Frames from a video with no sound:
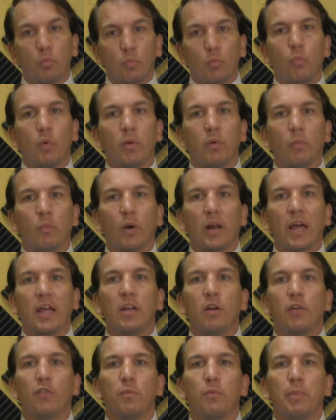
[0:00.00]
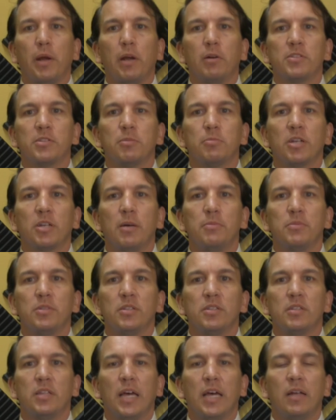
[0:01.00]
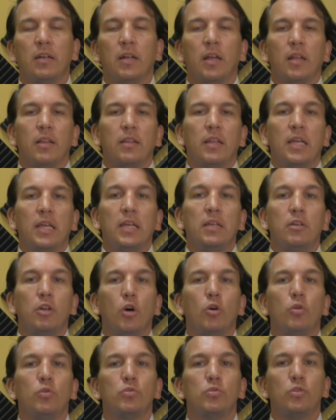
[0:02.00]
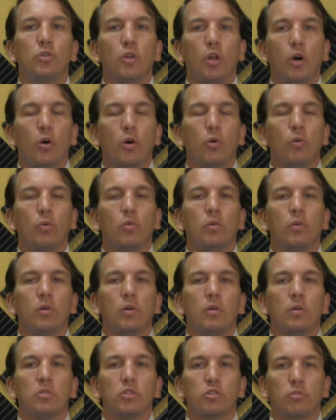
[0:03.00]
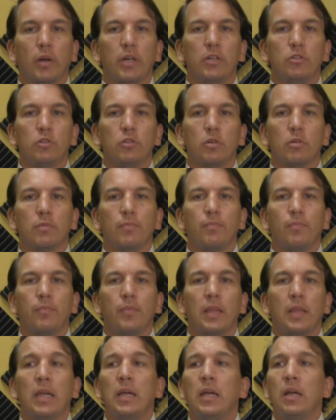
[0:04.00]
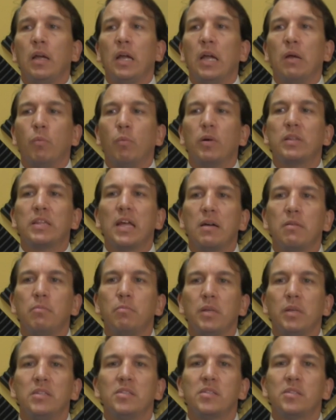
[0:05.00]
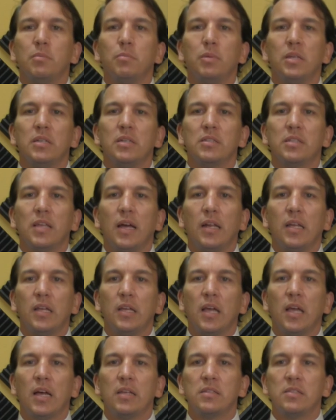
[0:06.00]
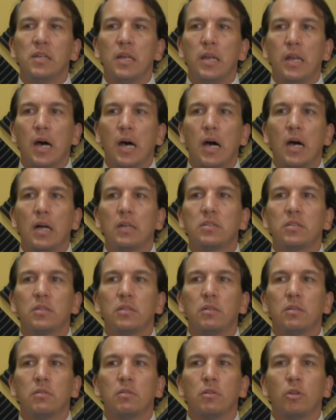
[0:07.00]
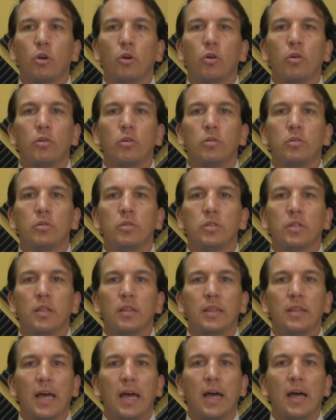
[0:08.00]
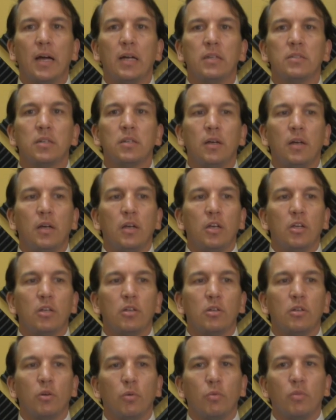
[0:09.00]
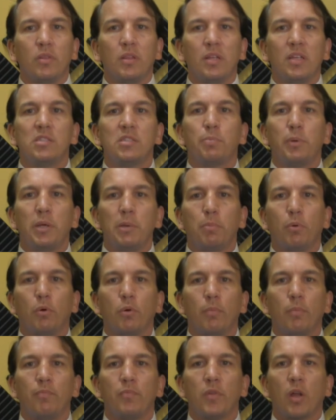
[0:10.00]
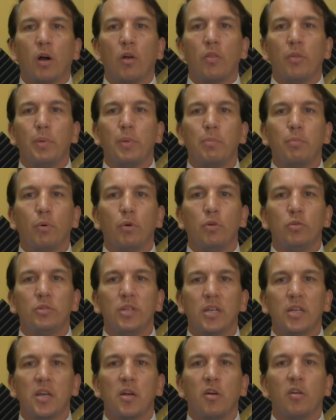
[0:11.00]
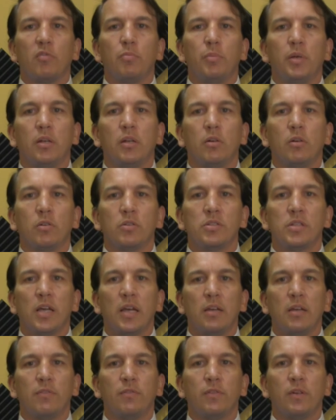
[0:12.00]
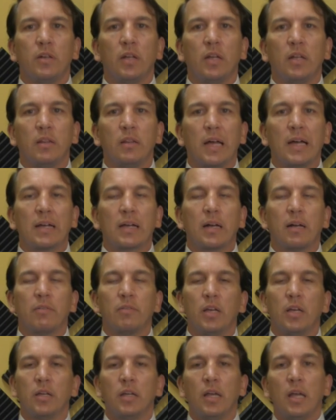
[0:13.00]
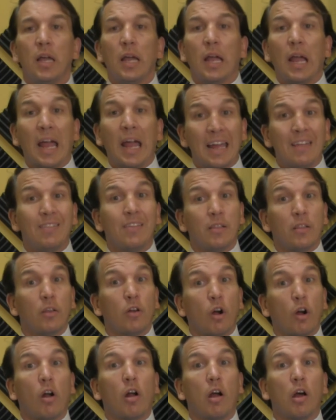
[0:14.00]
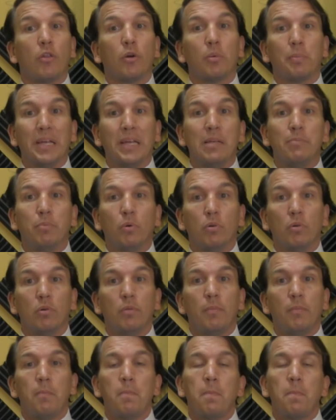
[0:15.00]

What I hear from parents sometimes is that he knows no stranger. And what that means to me is that he has not learned that these people are the people who take care of me and are safe and that kind of thing. And then there are other people.